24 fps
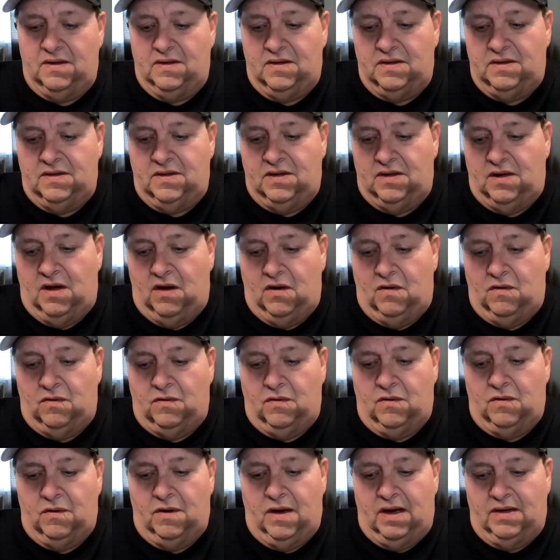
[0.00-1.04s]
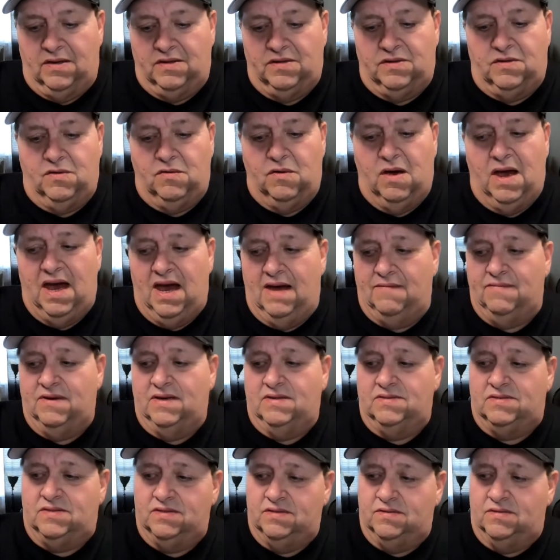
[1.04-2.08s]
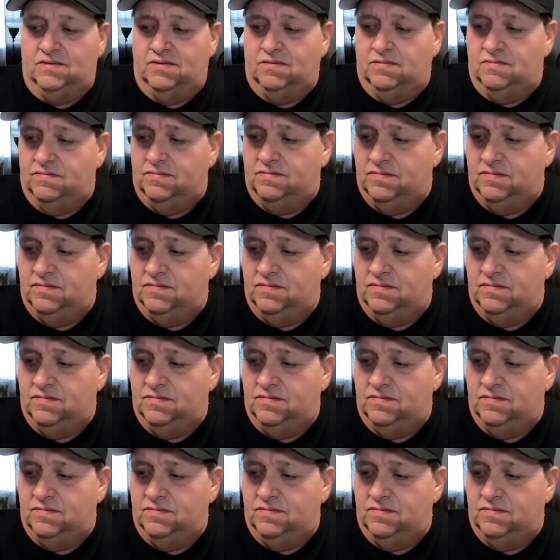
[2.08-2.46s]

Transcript: you know, you having to